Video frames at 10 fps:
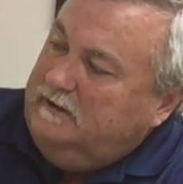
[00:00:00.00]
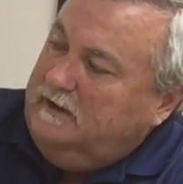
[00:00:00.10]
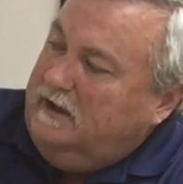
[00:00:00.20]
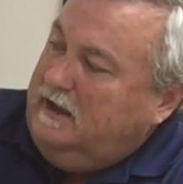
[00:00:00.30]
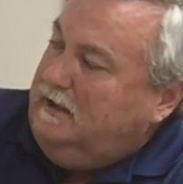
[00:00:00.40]

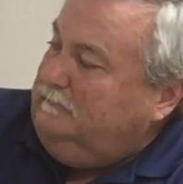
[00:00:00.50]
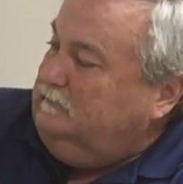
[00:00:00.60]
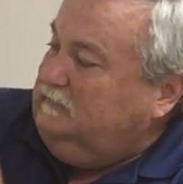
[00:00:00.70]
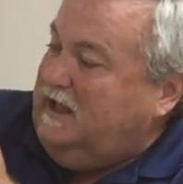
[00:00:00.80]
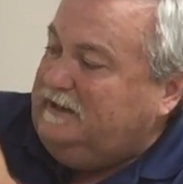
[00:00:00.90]

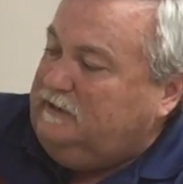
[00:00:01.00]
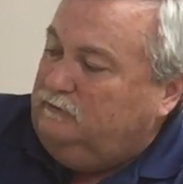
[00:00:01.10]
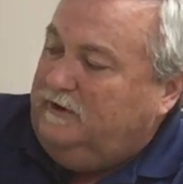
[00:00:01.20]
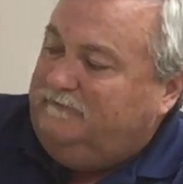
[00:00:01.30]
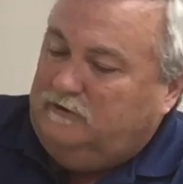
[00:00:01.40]
um, lots
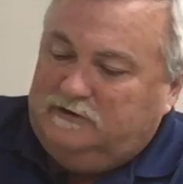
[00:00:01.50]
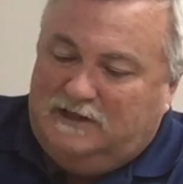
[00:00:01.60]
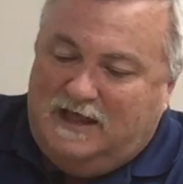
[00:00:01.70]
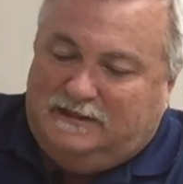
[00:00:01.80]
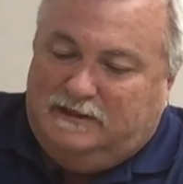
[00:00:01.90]
of rivers,
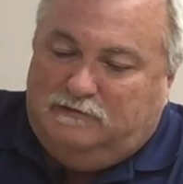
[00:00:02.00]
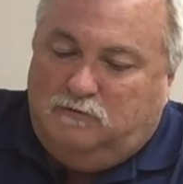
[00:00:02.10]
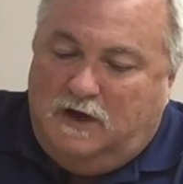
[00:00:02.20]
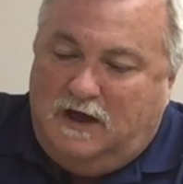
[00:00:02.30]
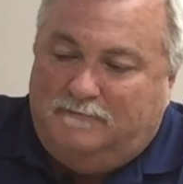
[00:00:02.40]
lots of
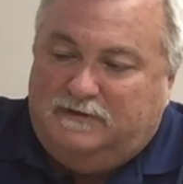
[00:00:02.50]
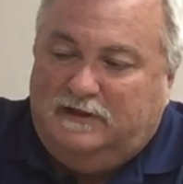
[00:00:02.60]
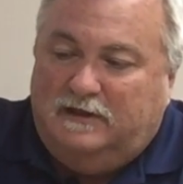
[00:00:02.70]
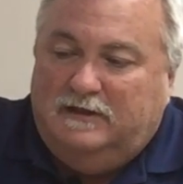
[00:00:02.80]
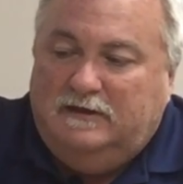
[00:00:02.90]

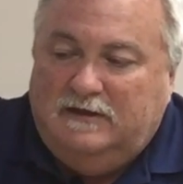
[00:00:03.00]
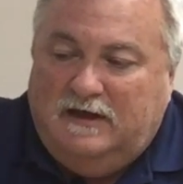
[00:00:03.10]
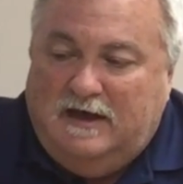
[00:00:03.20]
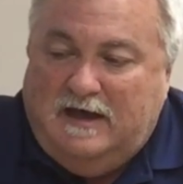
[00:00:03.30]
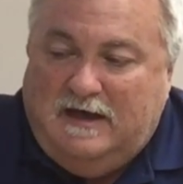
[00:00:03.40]
swamps,
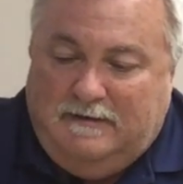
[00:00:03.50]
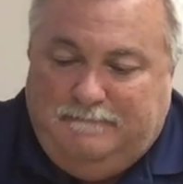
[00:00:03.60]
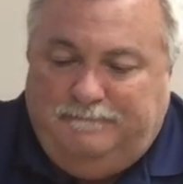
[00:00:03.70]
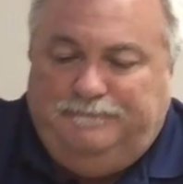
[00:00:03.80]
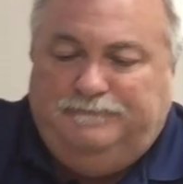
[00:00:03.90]

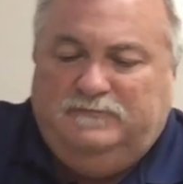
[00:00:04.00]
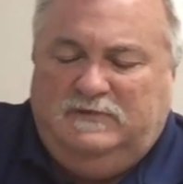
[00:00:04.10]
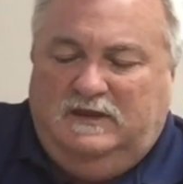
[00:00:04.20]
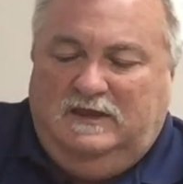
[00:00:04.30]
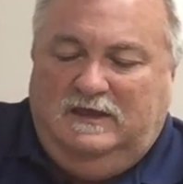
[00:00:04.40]
um,
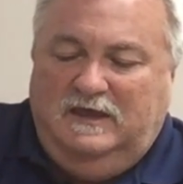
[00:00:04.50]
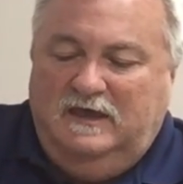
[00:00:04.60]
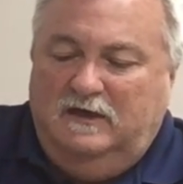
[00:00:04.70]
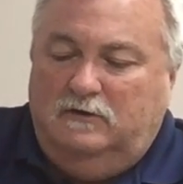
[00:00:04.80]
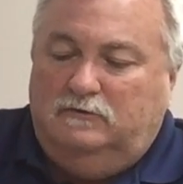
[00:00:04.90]

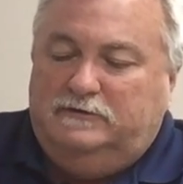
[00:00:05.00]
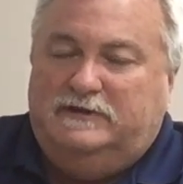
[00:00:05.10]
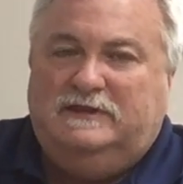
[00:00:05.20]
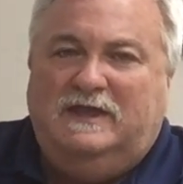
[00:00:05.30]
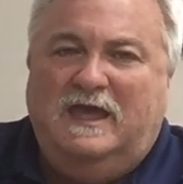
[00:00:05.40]

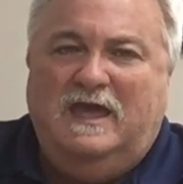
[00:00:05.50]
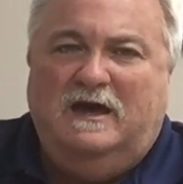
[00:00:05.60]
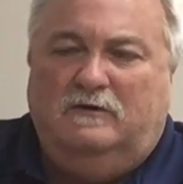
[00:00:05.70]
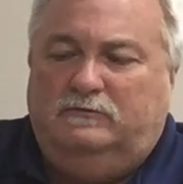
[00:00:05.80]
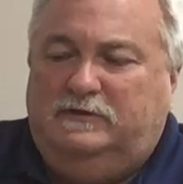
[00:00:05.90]
hills,
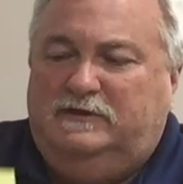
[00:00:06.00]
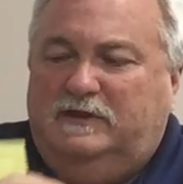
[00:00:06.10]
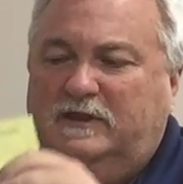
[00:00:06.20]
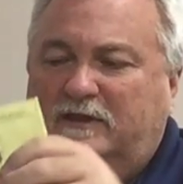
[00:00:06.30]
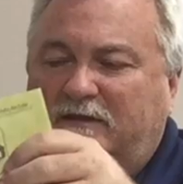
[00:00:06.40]
towns,
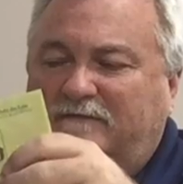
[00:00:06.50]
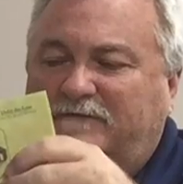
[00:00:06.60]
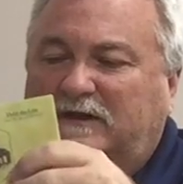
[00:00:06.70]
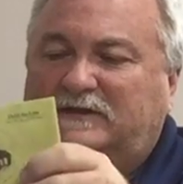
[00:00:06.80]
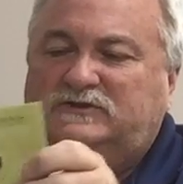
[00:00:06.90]

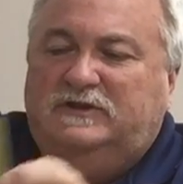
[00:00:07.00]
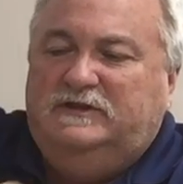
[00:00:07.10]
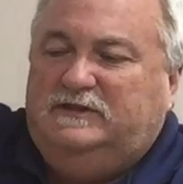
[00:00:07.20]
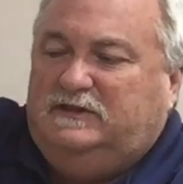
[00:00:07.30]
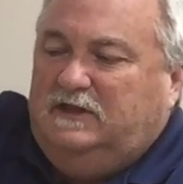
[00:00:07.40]

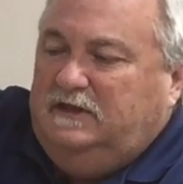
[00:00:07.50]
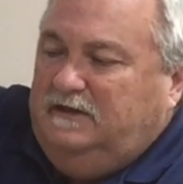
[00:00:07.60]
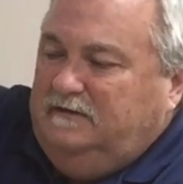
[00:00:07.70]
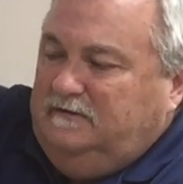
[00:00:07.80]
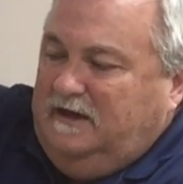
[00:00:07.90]
villages,
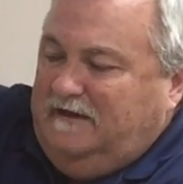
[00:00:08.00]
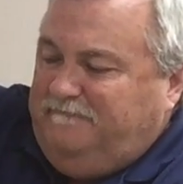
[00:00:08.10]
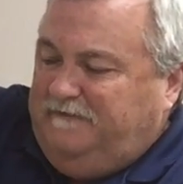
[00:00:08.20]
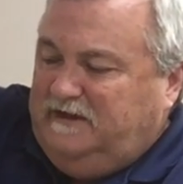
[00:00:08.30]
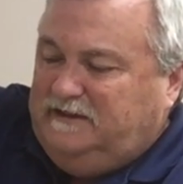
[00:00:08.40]
uh,
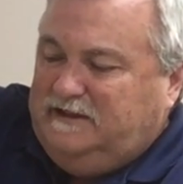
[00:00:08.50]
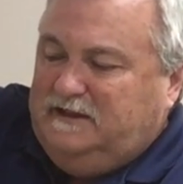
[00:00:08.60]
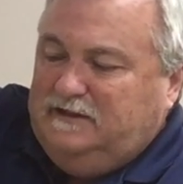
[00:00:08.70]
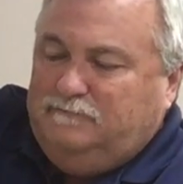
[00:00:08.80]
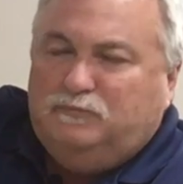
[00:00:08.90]

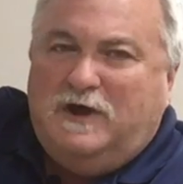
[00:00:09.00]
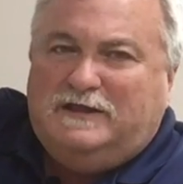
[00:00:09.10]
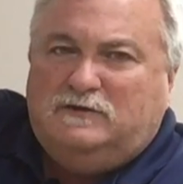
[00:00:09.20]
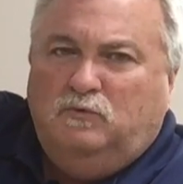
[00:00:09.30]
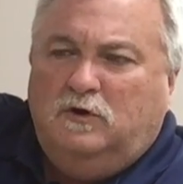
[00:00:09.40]
fences,
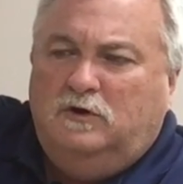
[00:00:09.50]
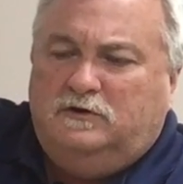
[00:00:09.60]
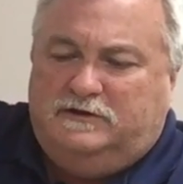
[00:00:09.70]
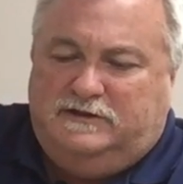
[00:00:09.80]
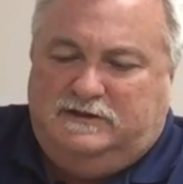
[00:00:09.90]

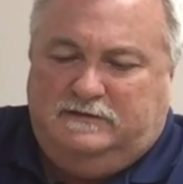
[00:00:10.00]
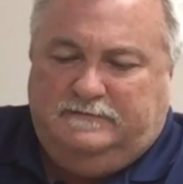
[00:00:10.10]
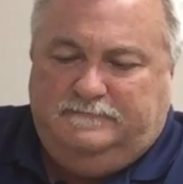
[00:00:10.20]
breastworks.